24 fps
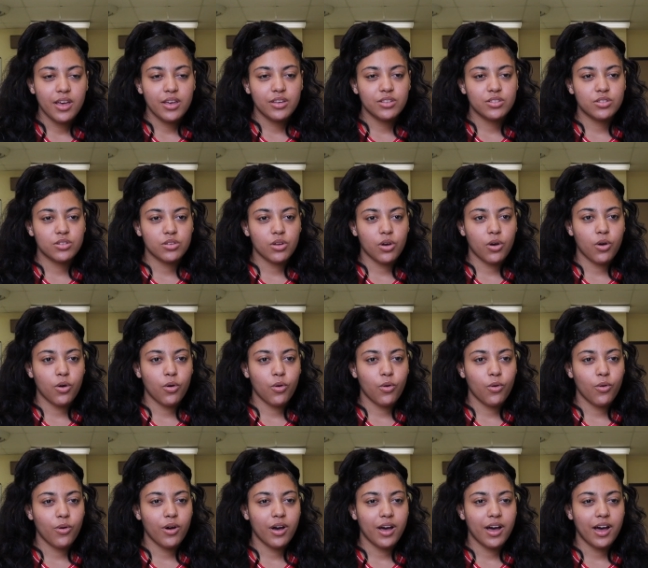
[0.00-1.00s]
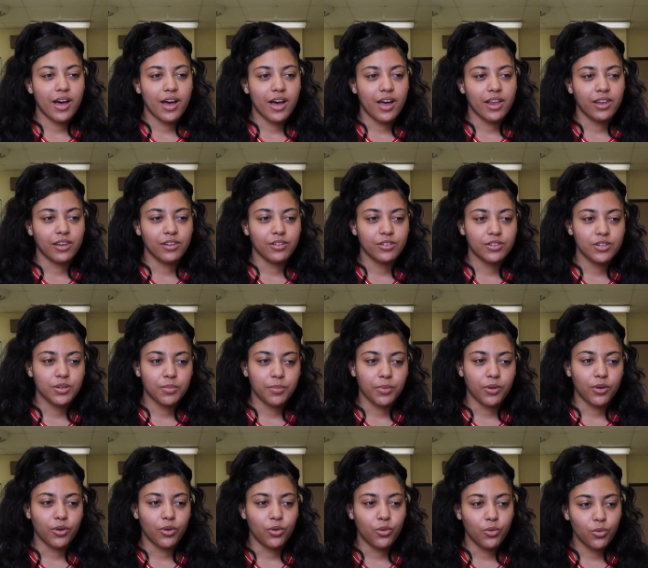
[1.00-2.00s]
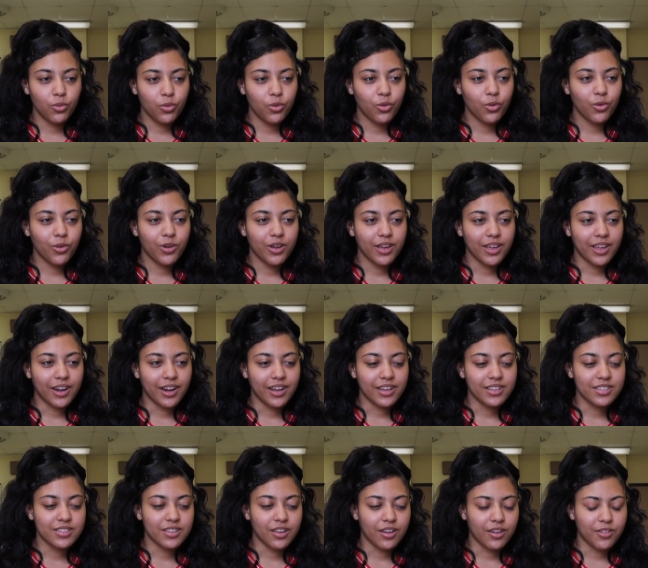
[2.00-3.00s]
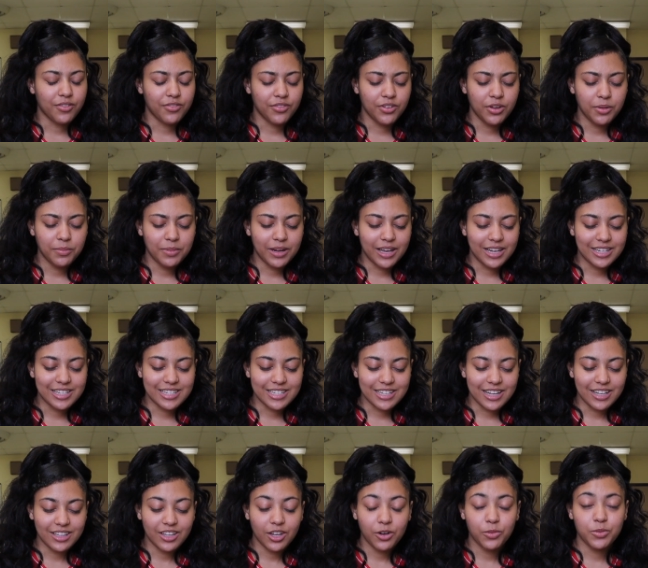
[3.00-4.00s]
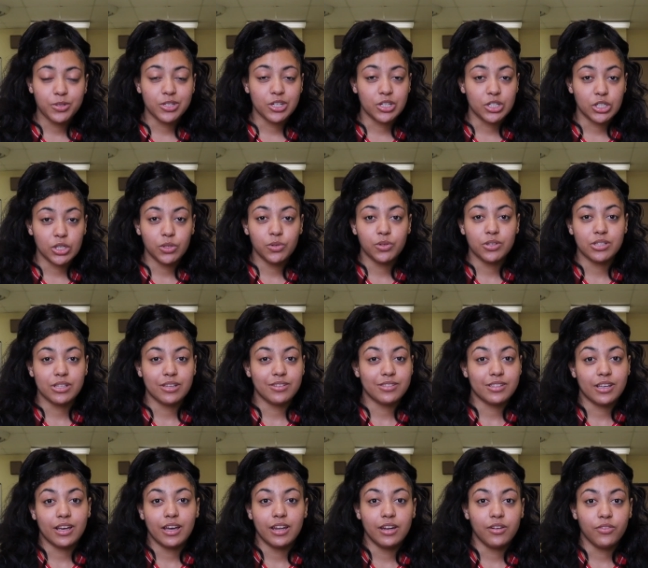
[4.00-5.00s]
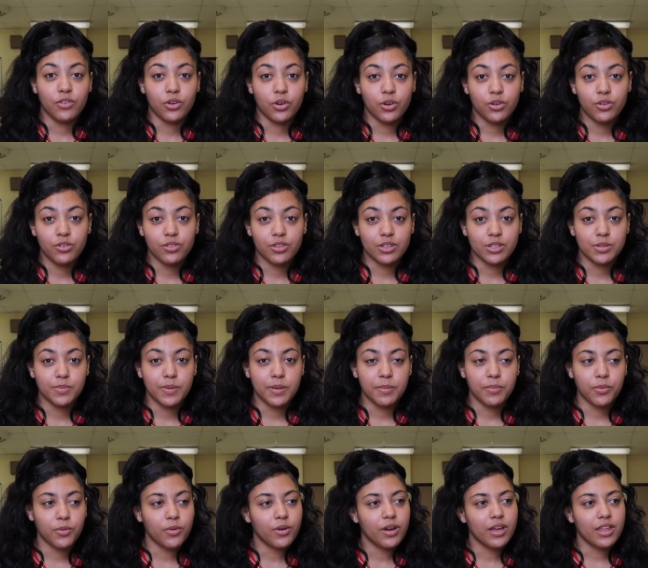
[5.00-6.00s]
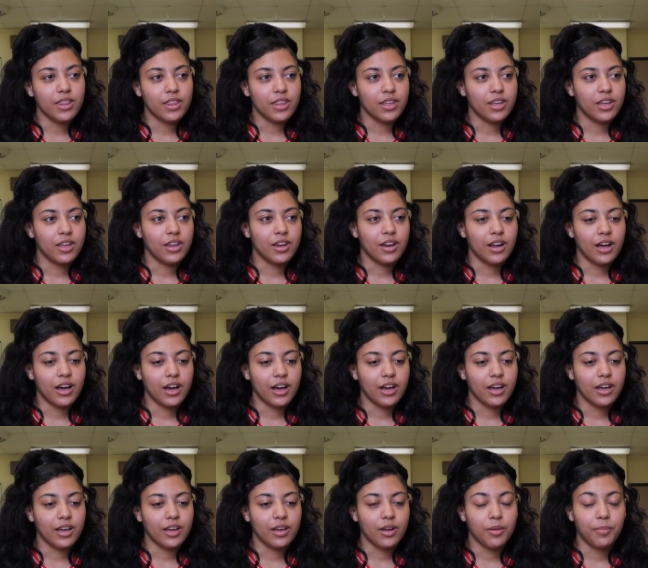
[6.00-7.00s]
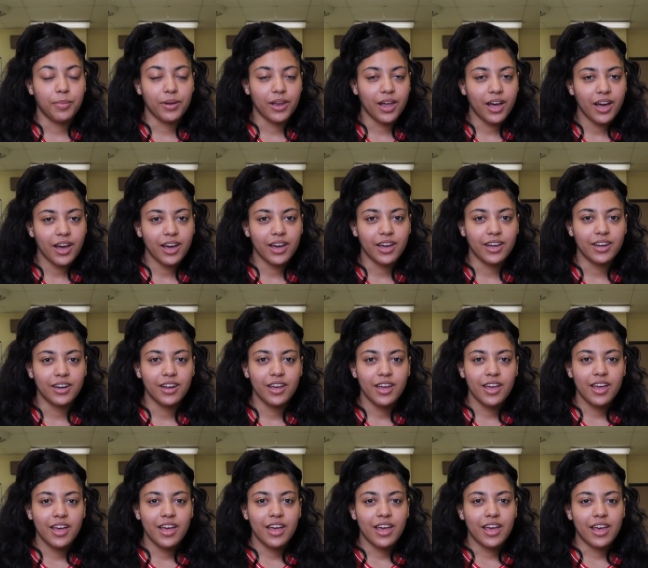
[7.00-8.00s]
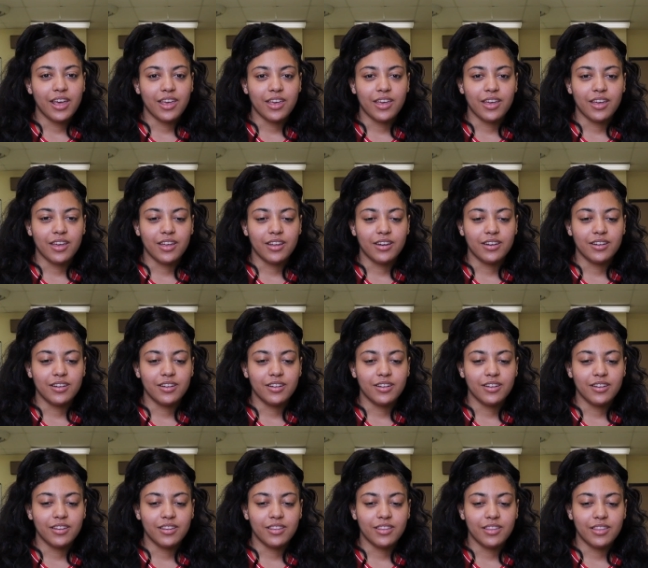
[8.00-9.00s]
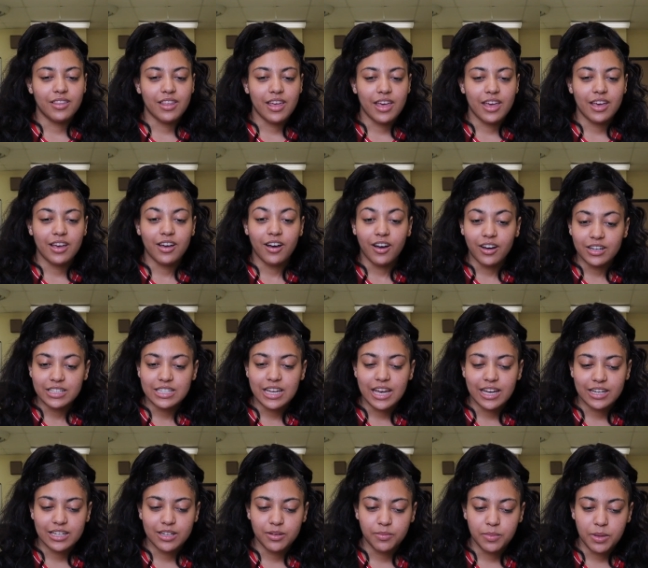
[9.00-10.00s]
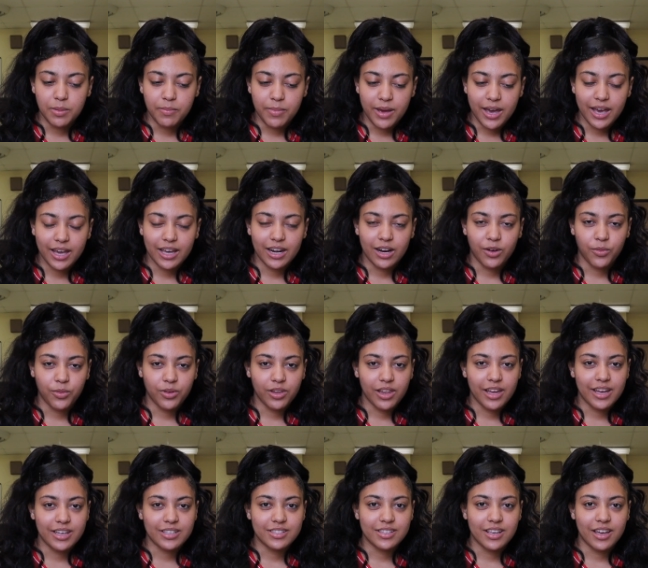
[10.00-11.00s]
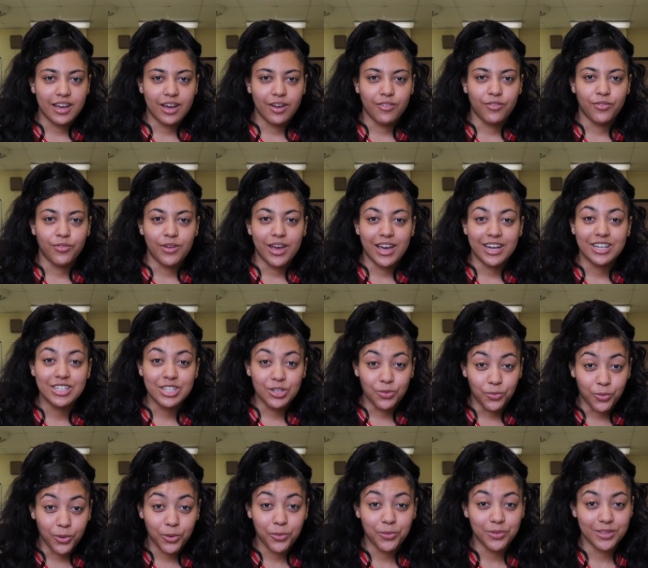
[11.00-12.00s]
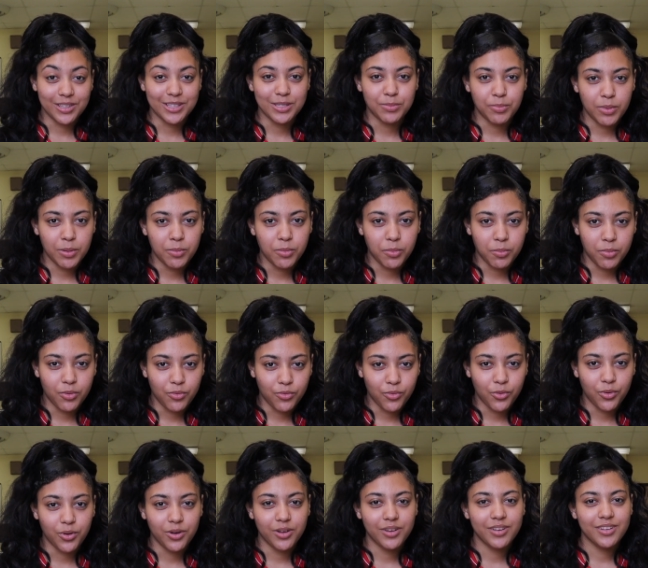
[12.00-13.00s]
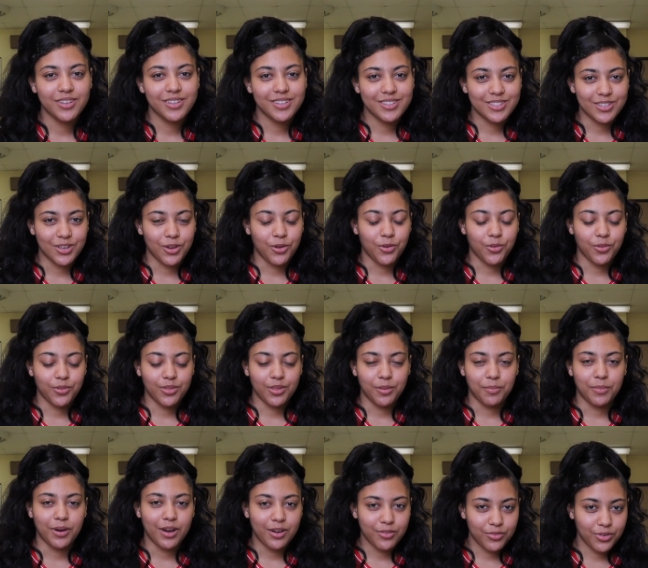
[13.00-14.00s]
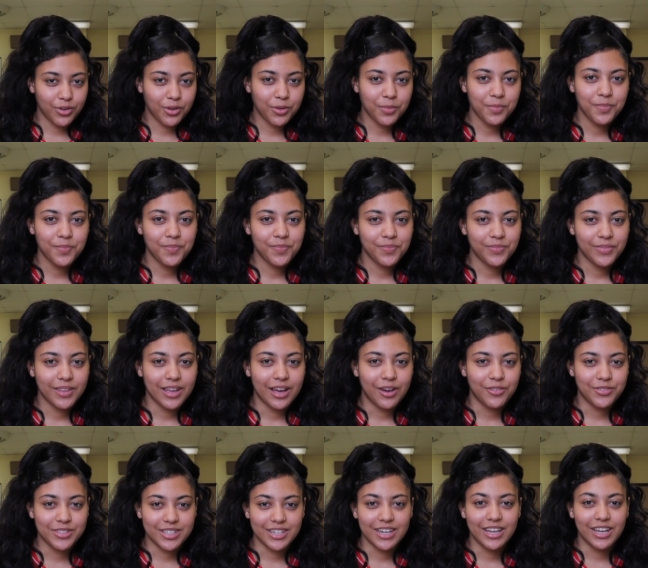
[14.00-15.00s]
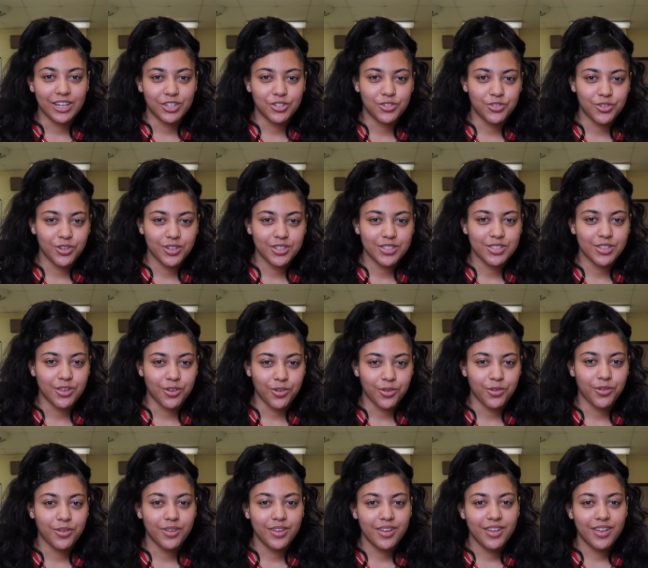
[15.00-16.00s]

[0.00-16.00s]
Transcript: So I looked up on Google and I saw Film Natchez. I thought it was a joke because I was like, I never heard of these people. And then I applied and they contacted me back, and I realized I've actually worked with these people before. So the Ma film, I was an extra, so